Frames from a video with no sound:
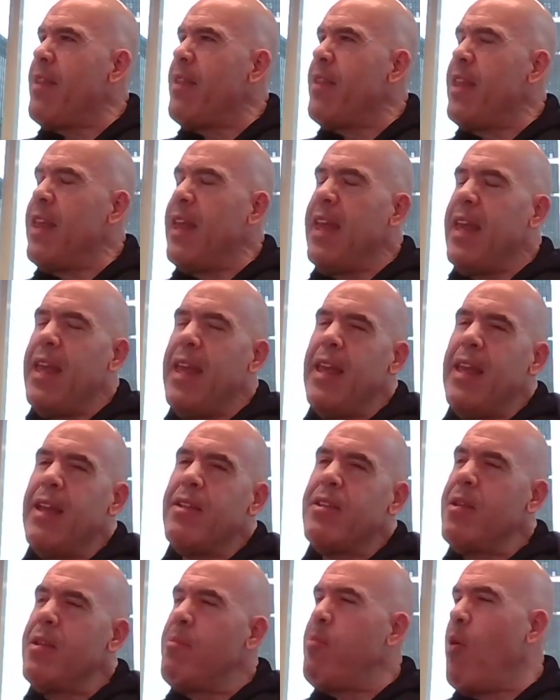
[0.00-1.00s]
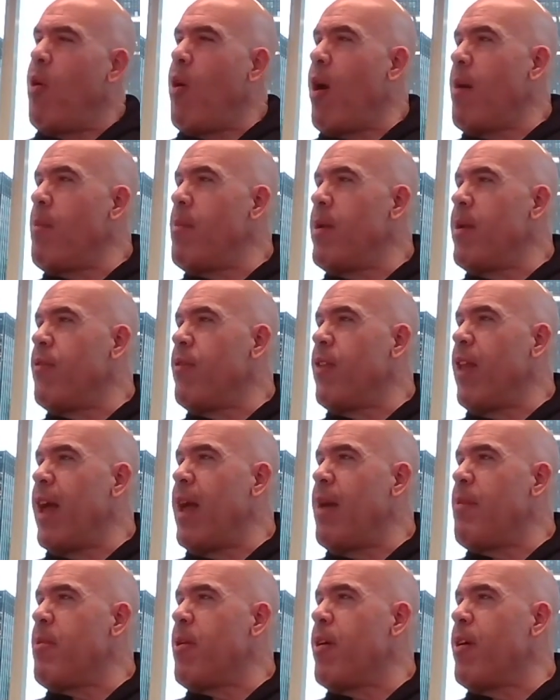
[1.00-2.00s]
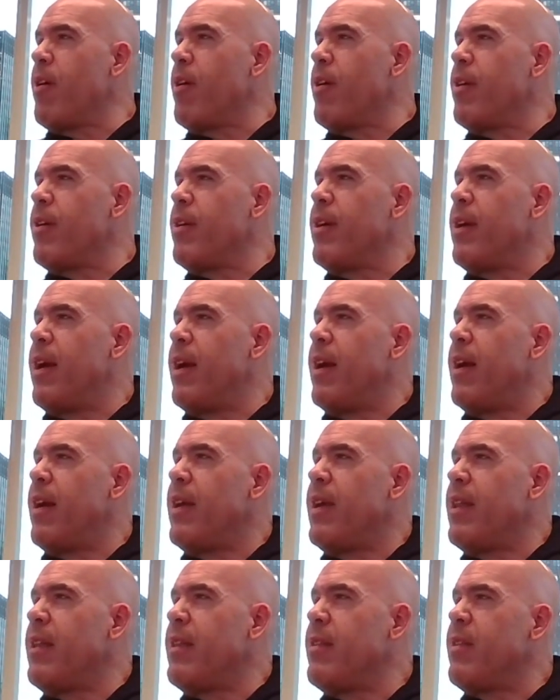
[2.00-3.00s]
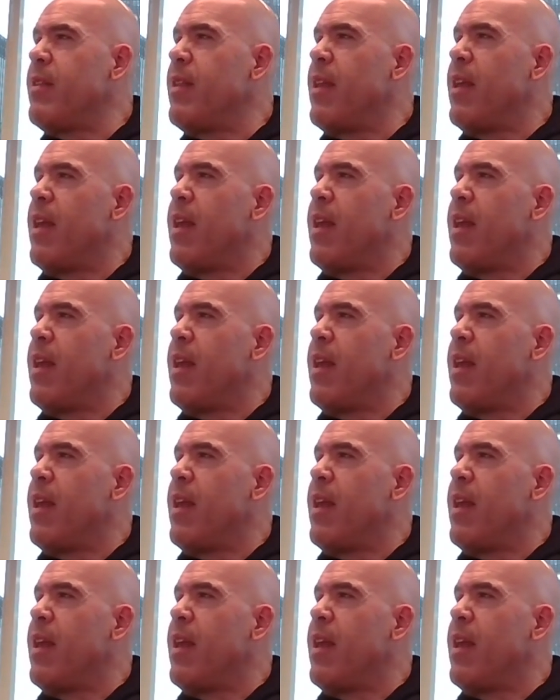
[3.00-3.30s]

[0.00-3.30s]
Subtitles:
the Department of Labor in